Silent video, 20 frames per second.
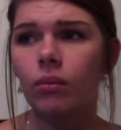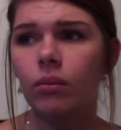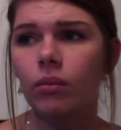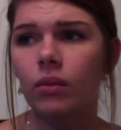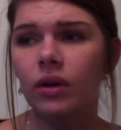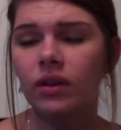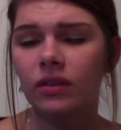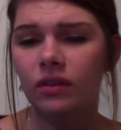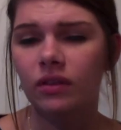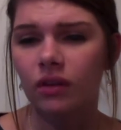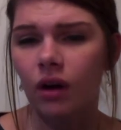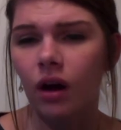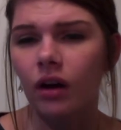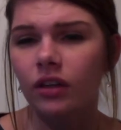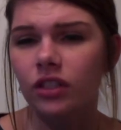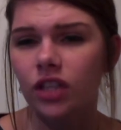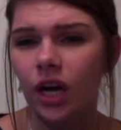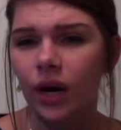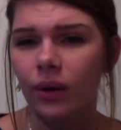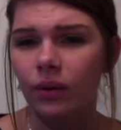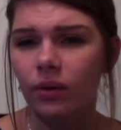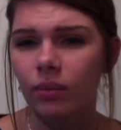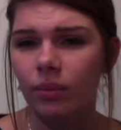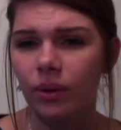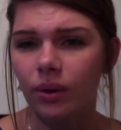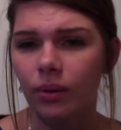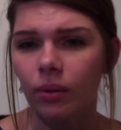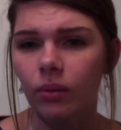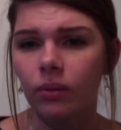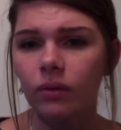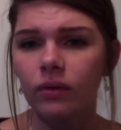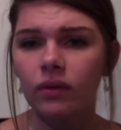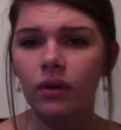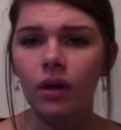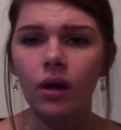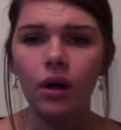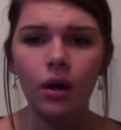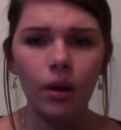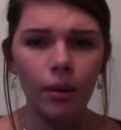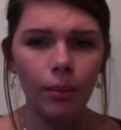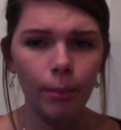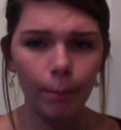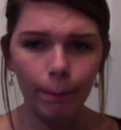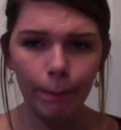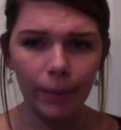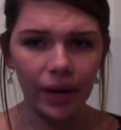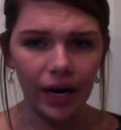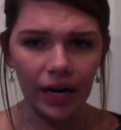is not child abuse, but